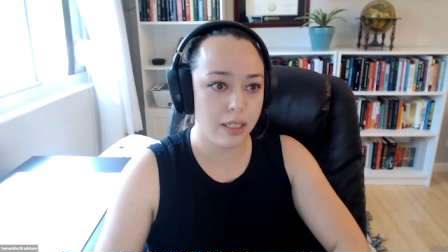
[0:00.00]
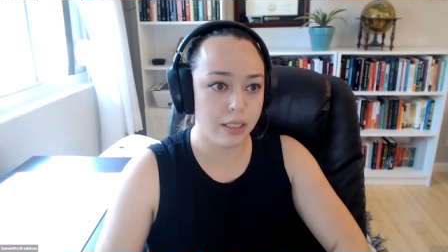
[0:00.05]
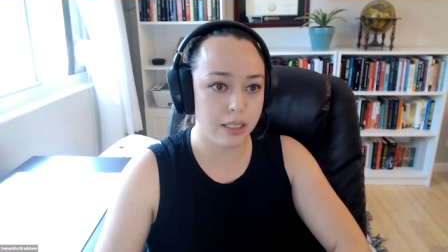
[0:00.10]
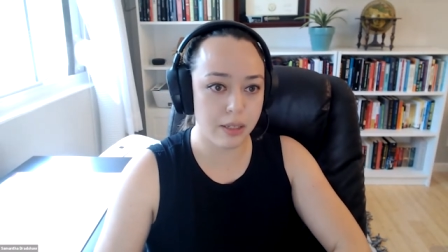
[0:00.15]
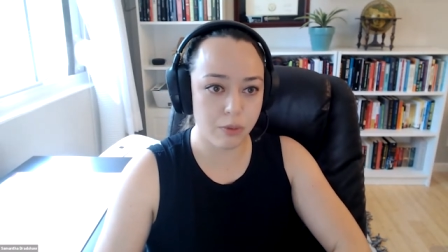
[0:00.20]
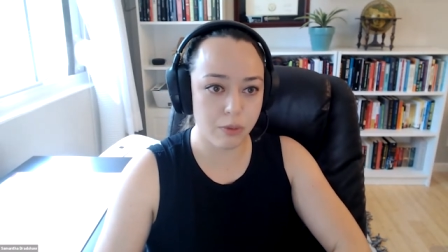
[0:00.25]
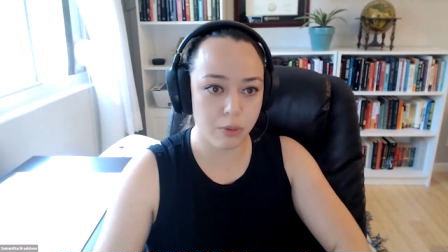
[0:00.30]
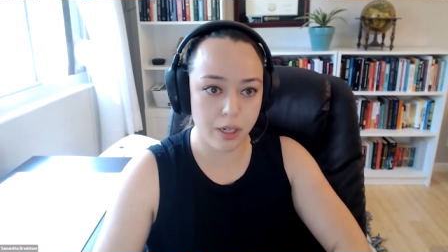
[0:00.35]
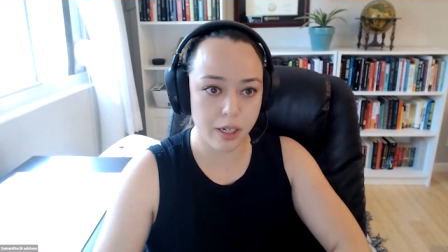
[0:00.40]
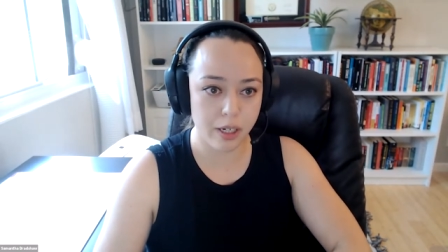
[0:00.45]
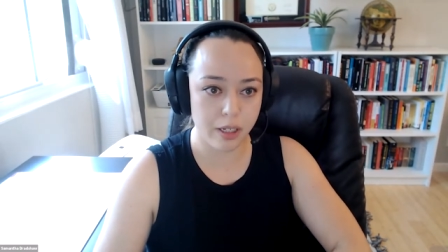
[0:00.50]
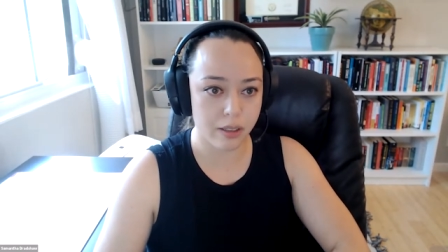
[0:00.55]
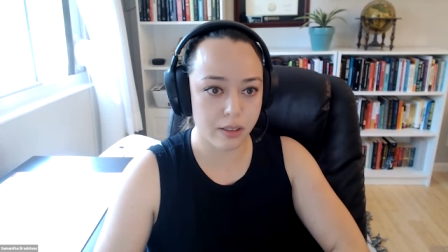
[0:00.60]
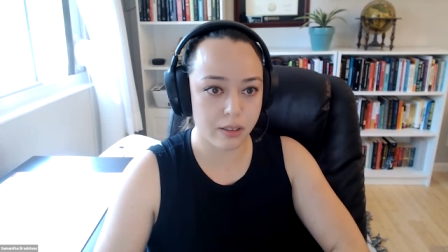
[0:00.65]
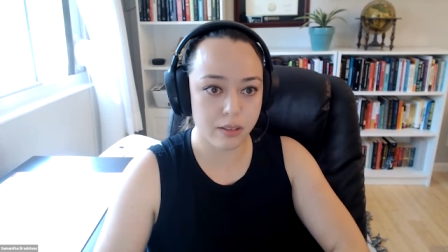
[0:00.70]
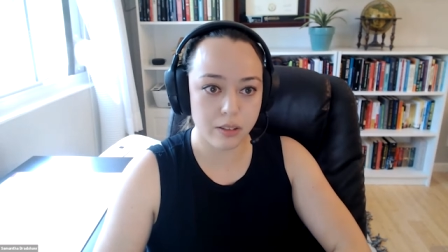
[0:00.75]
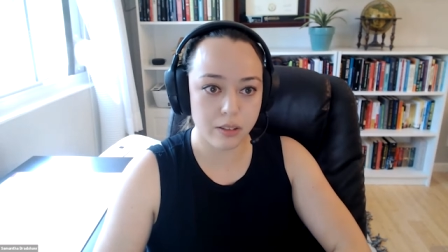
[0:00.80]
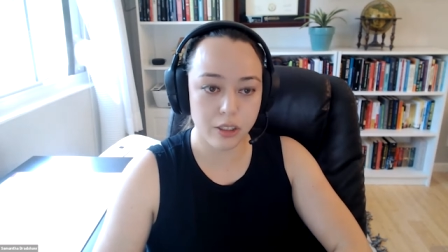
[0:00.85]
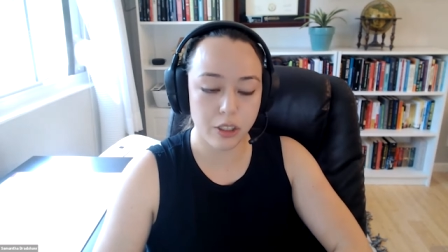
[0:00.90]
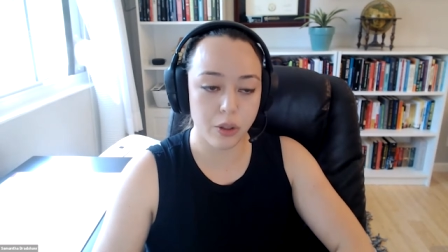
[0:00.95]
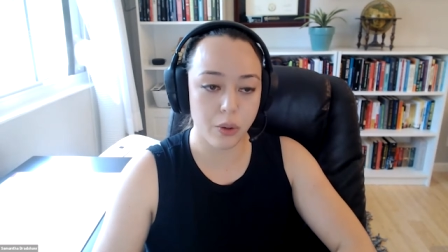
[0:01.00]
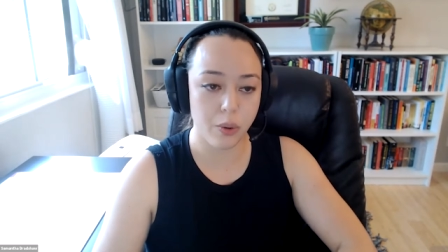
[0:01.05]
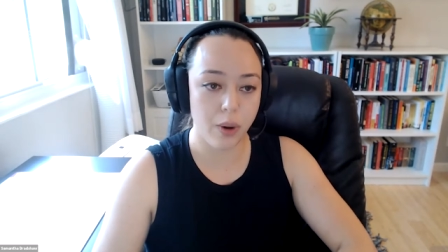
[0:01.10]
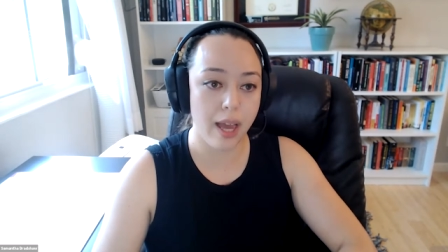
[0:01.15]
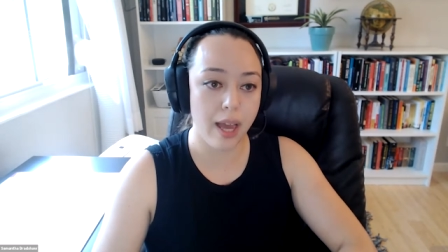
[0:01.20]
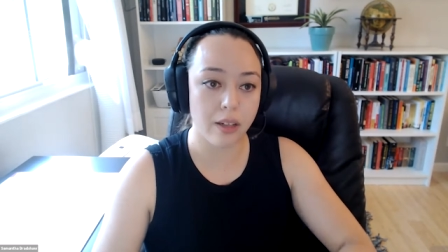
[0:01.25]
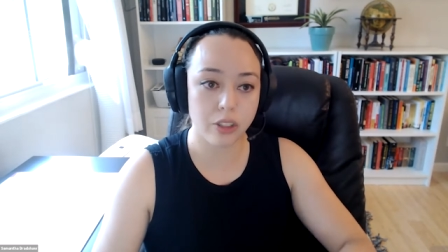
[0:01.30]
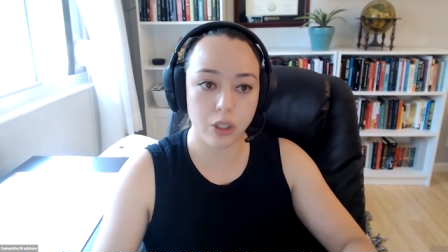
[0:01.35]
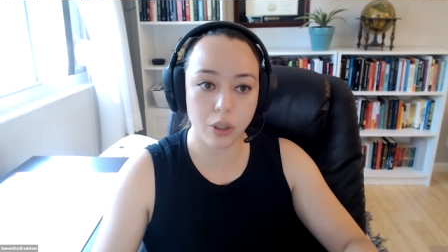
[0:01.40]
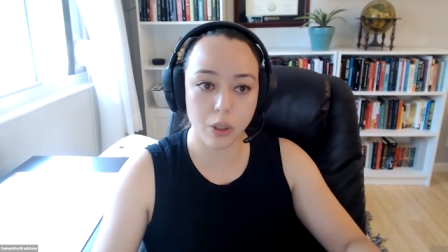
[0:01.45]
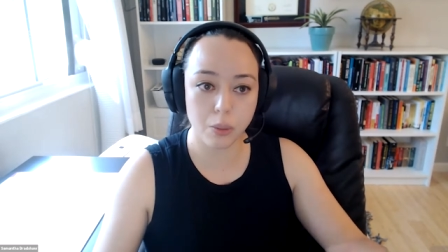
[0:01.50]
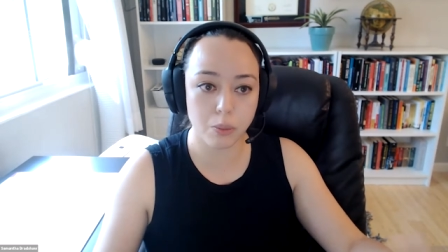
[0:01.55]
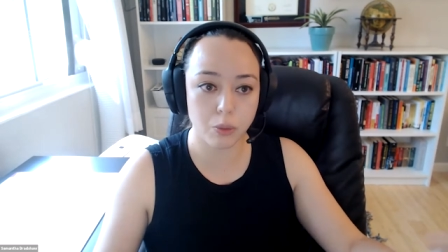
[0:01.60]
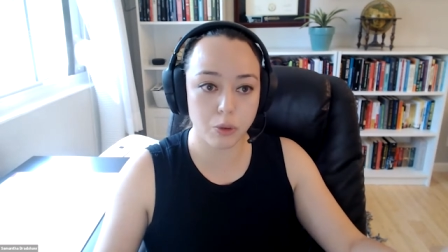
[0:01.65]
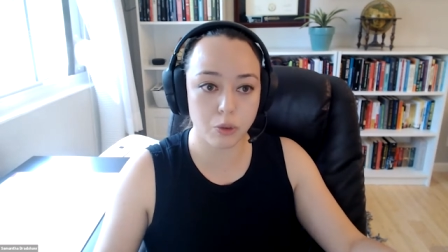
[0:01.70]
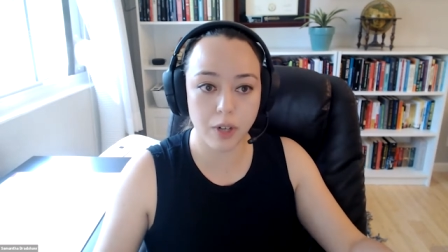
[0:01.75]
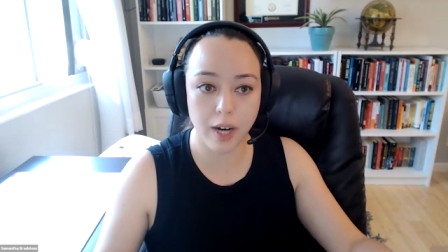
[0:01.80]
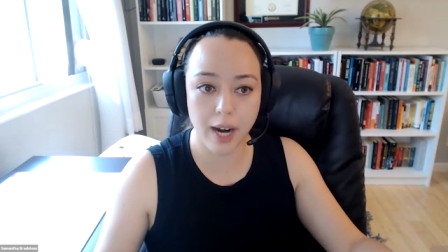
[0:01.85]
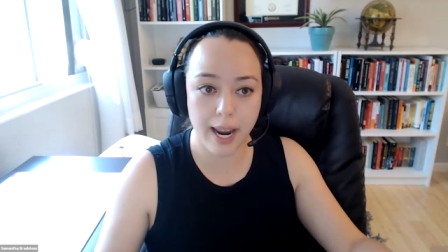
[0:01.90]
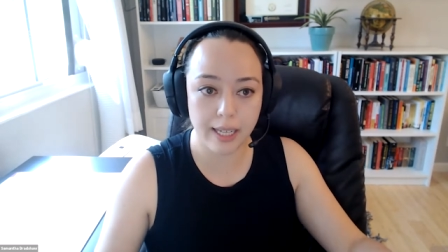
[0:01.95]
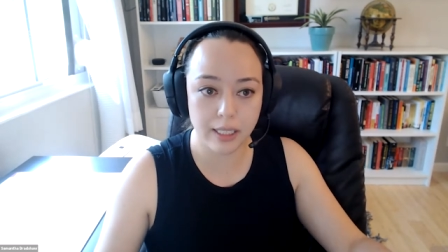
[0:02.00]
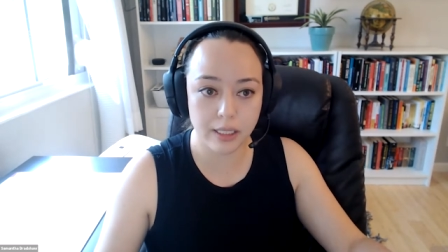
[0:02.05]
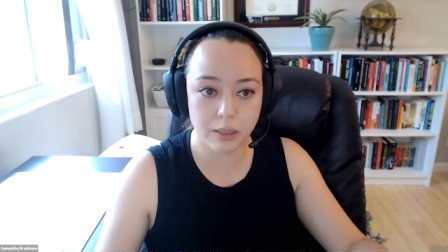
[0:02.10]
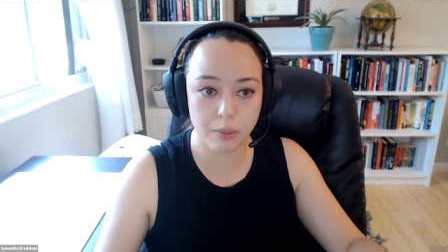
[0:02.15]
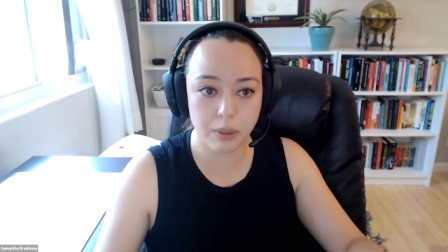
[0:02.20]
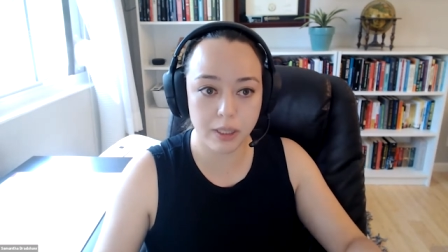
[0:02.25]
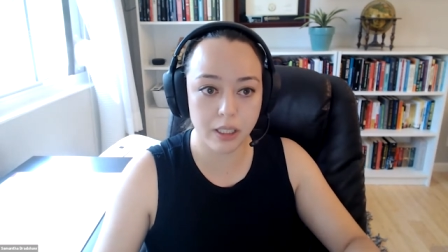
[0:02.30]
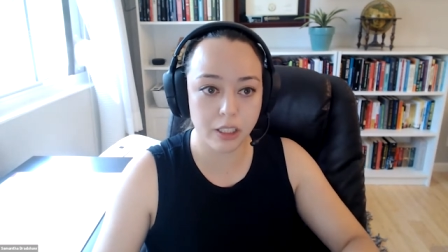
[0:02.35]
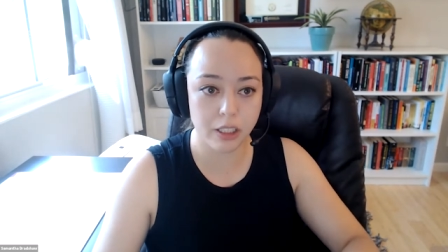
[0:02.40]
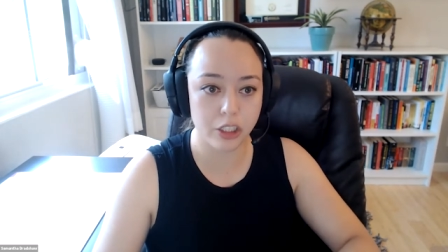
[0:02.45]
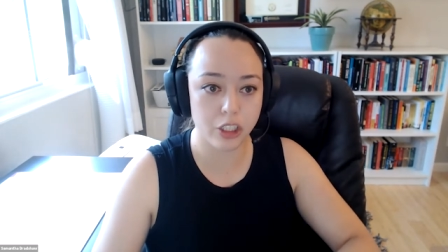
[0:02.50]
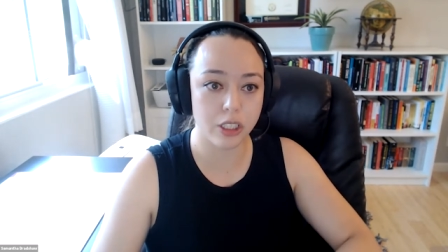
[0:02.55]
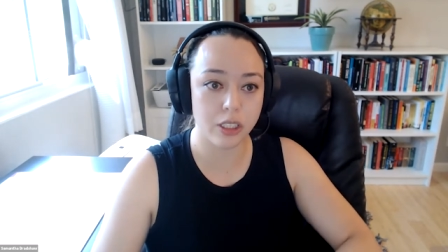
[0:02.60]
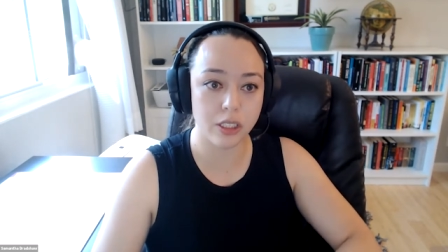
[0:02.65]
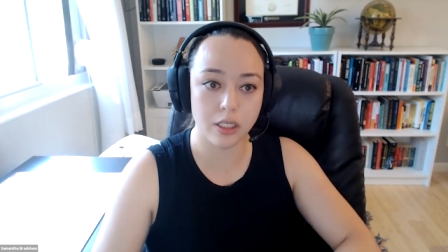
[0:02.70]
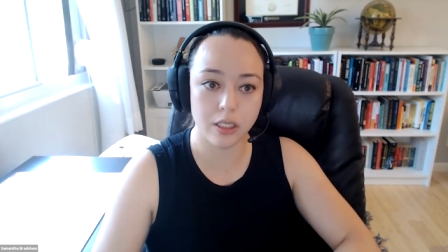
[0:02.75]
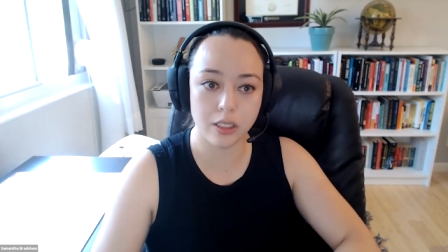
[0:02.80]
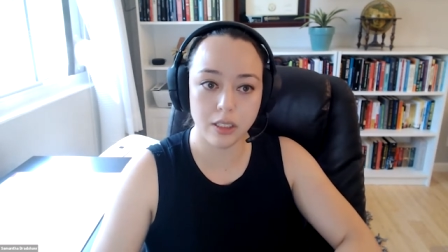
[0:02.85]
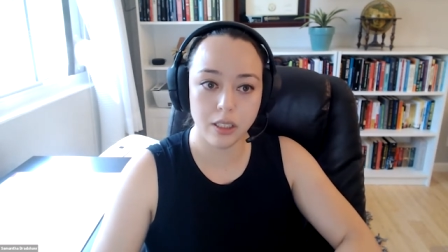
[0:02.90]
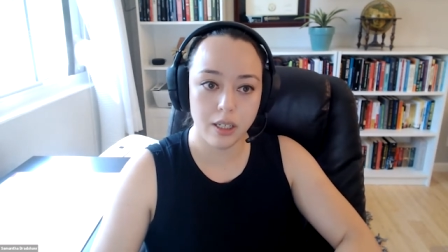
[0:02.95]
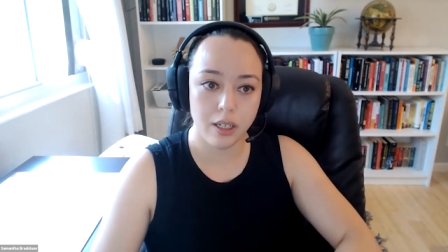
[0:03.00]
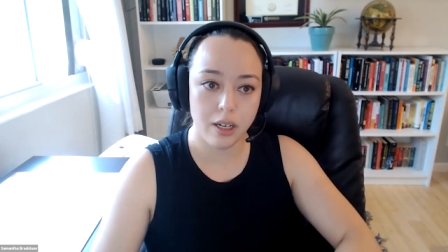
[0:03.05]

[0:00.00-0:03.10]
different you know terms for hate speech and